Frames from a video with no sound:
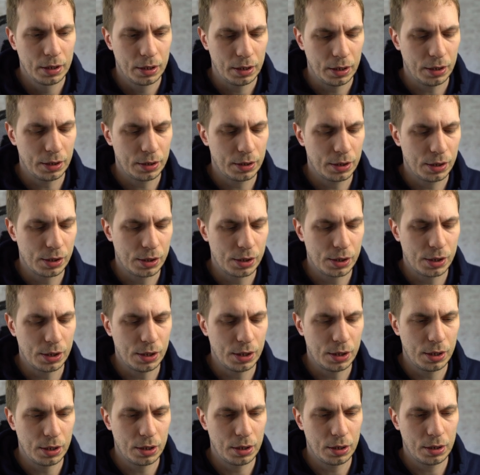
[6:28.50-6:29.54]

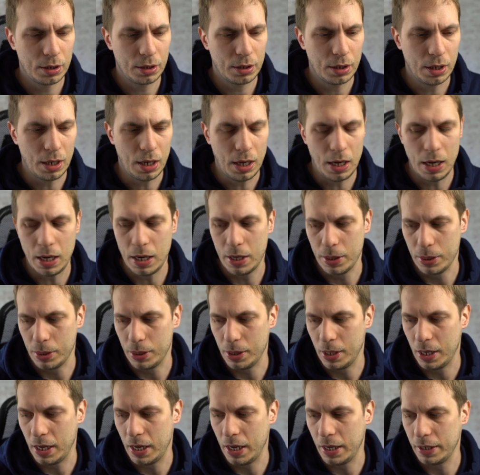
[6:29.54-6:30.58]
etc and
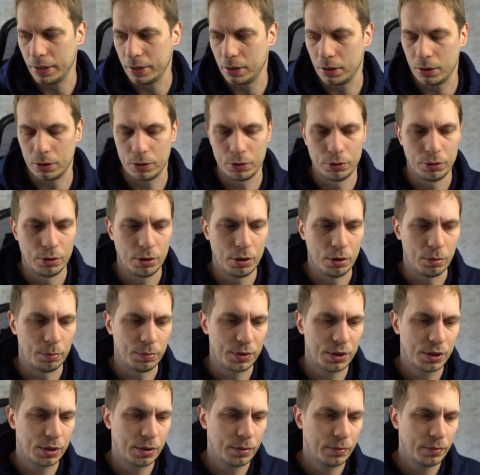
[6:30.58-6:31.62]
then
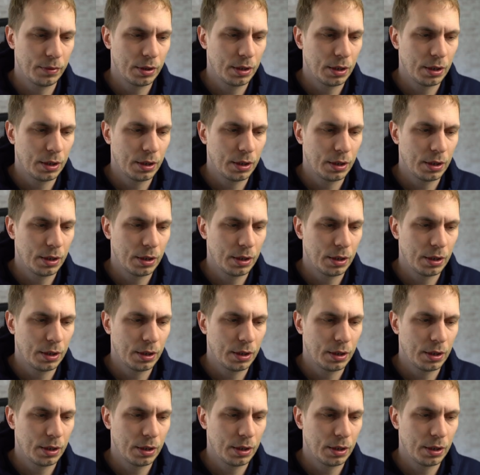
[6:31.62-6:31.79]
groups,